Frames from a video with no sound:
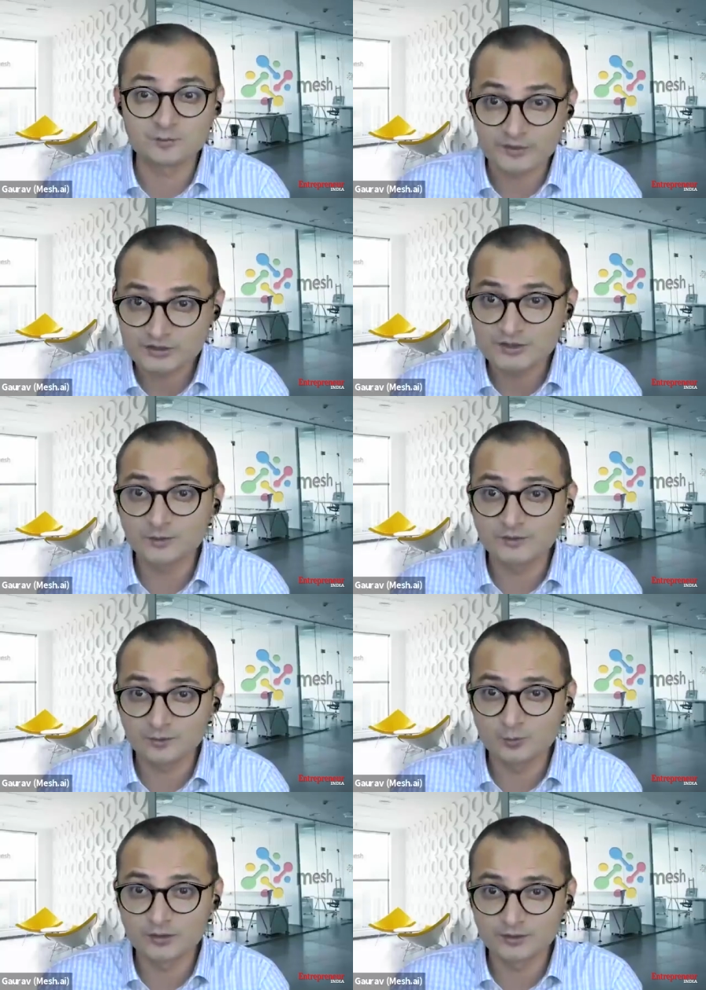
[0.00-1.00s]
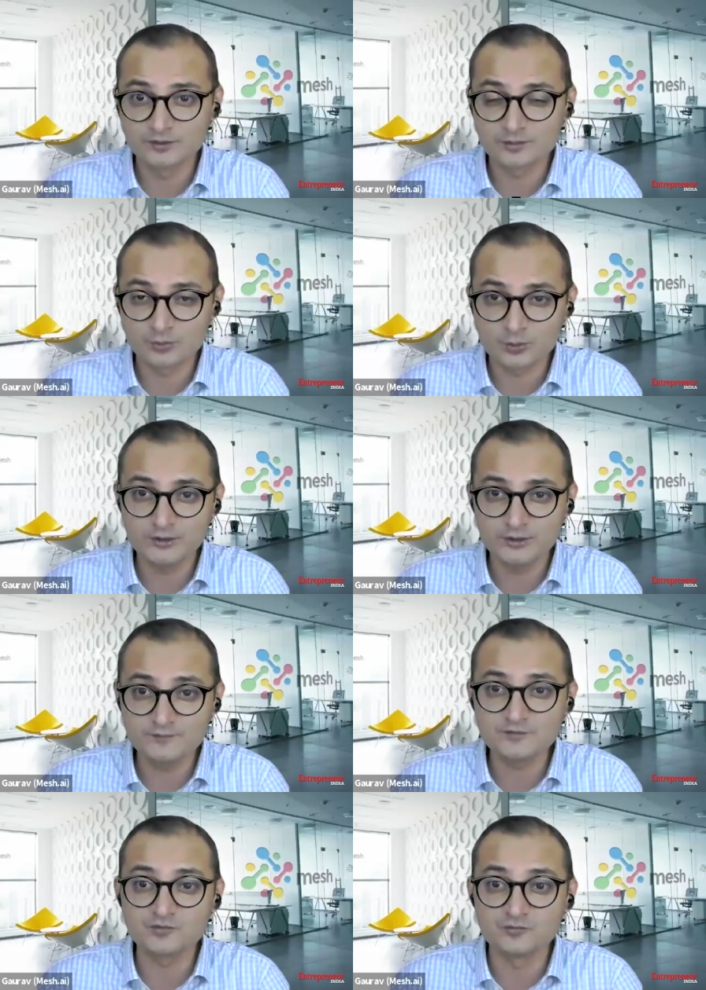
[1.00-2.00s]
And especially when they're working
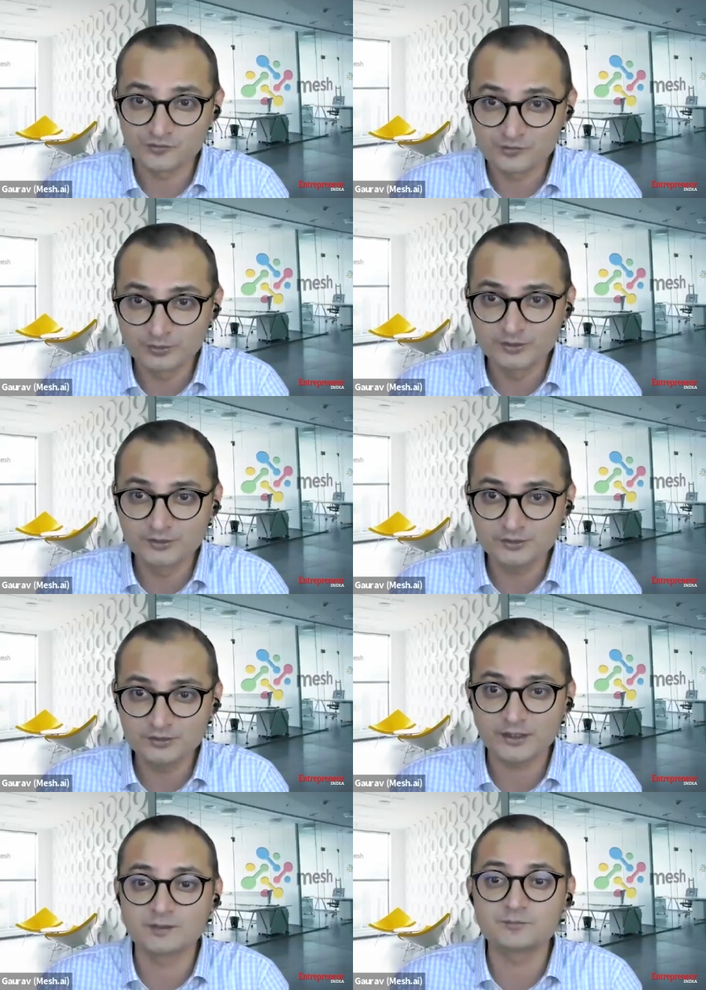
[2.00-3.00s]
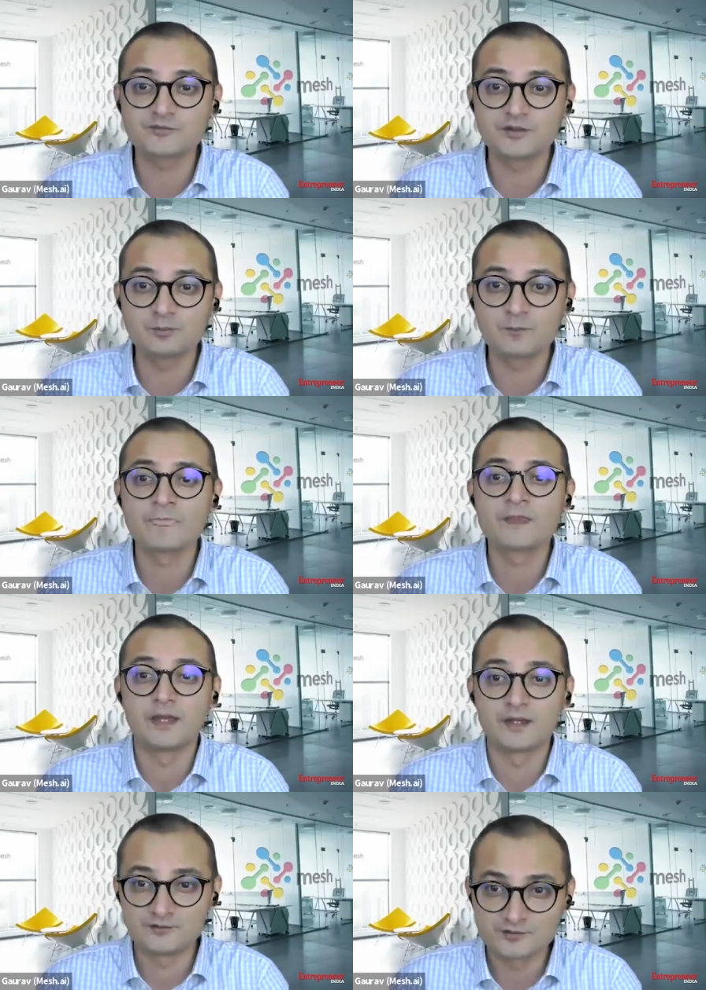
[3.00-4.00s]
remotely, this visibility helps them
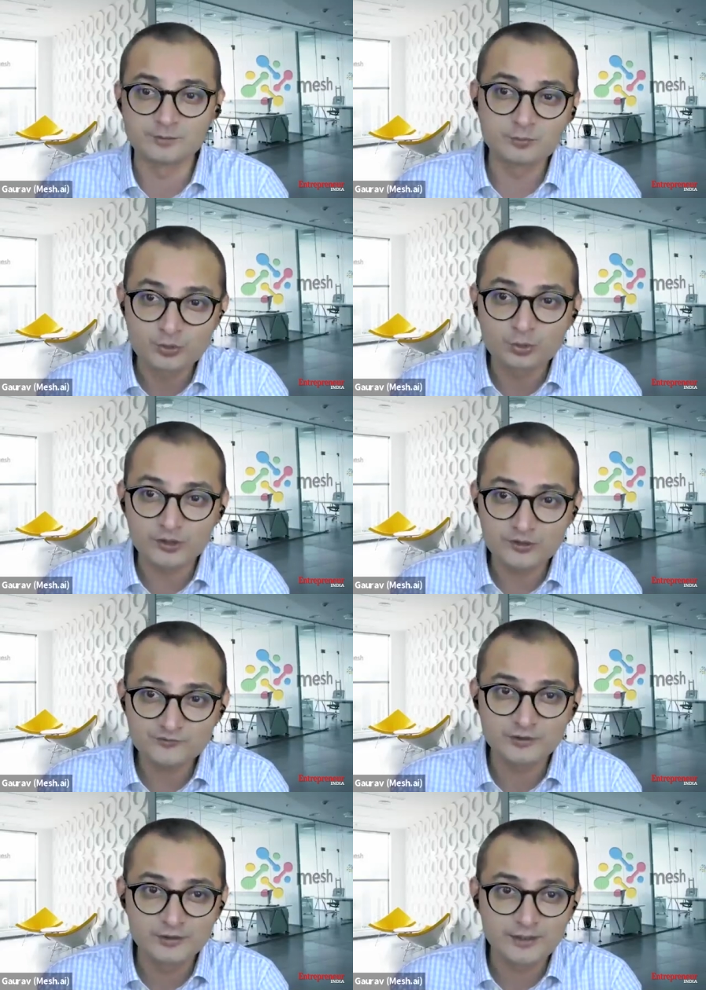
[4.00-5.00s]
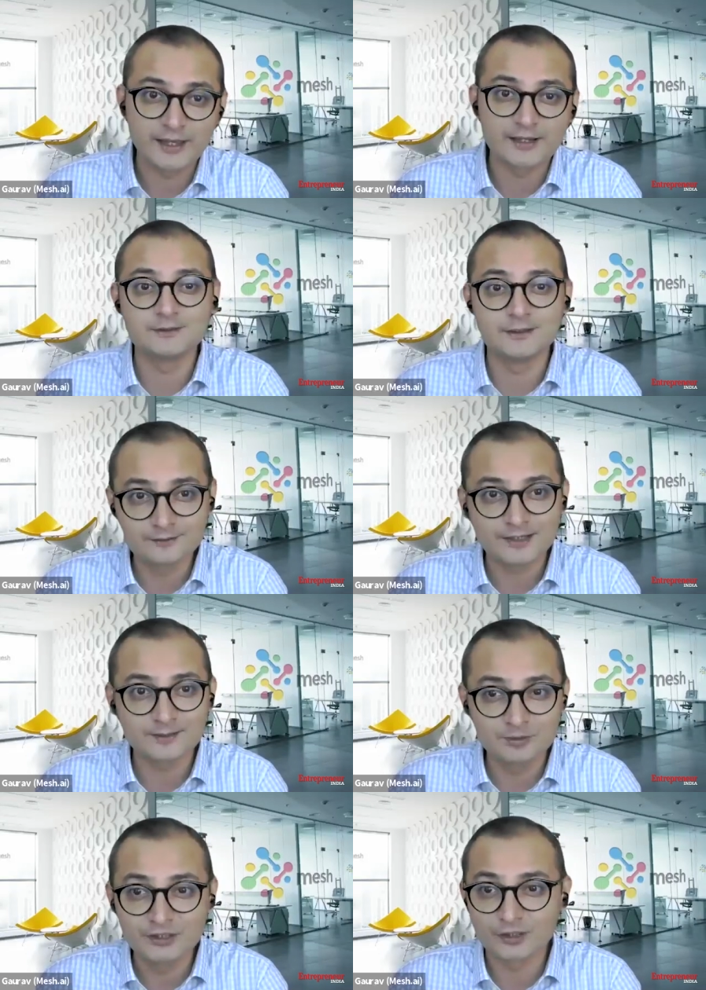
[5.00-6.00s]
exhibit progress and get
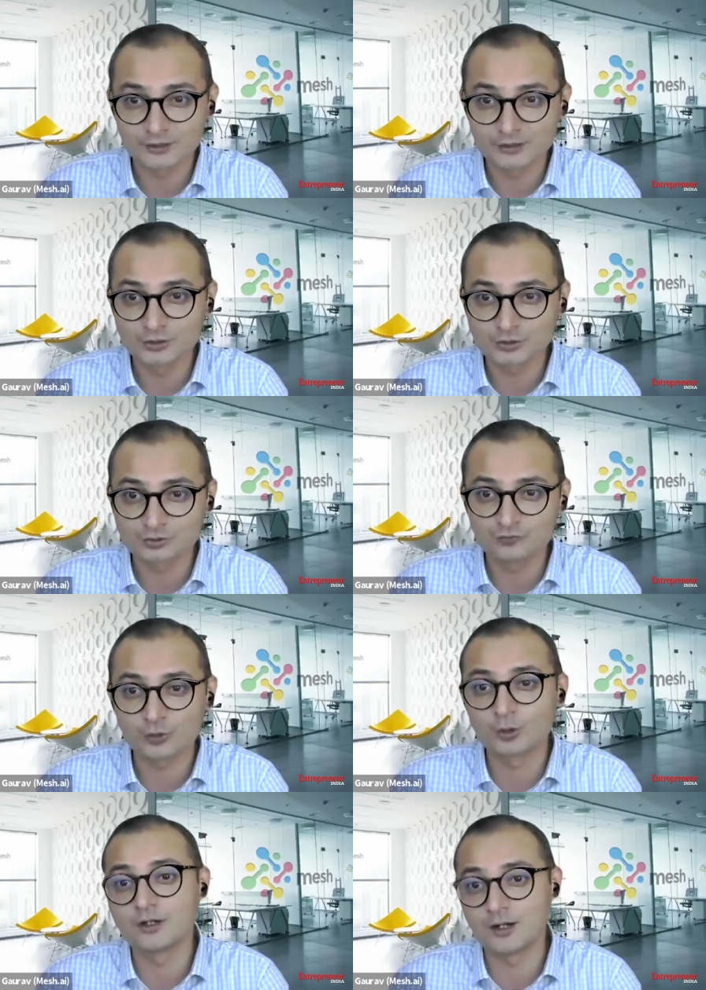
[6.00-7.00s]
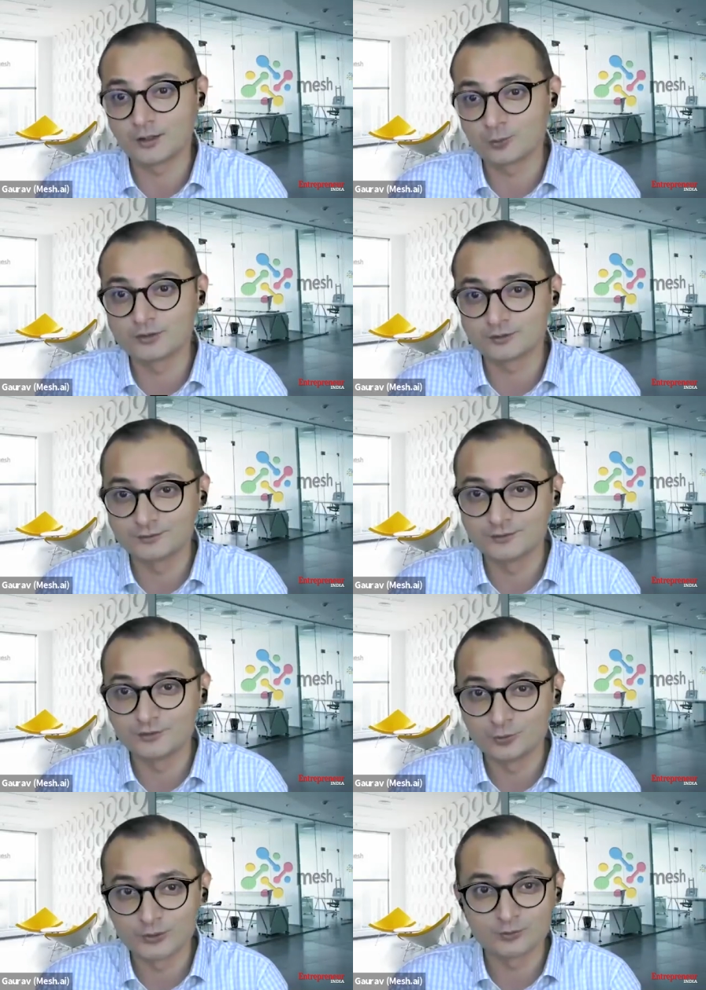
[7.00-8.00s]
timely recognition for all the hard work
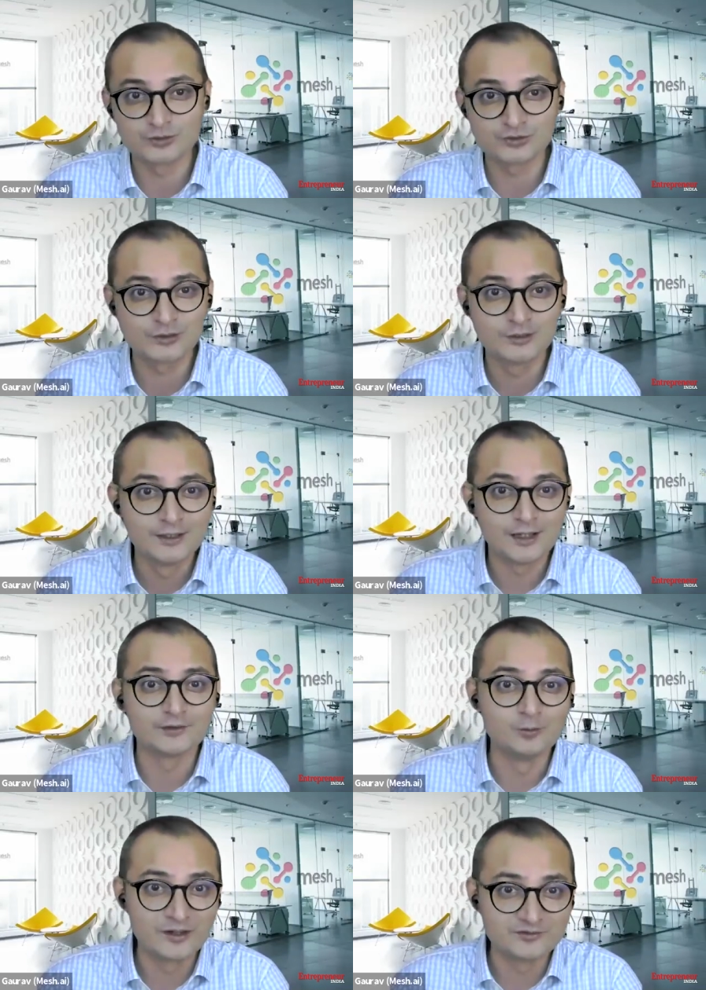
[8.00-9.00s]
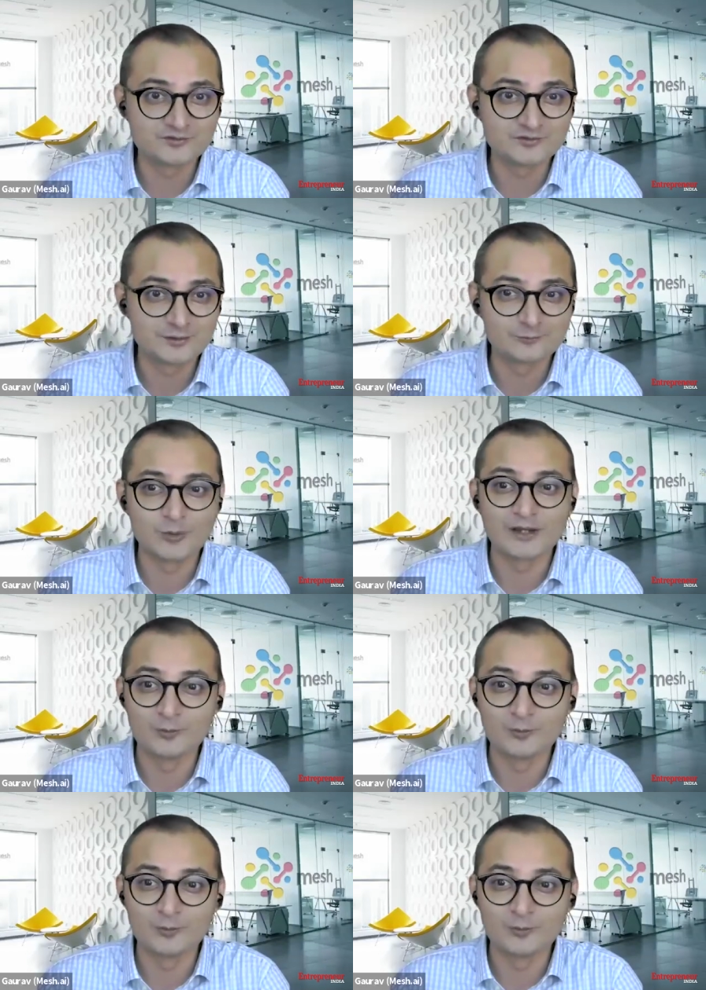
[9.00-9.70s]
that they're doing, which otherwise,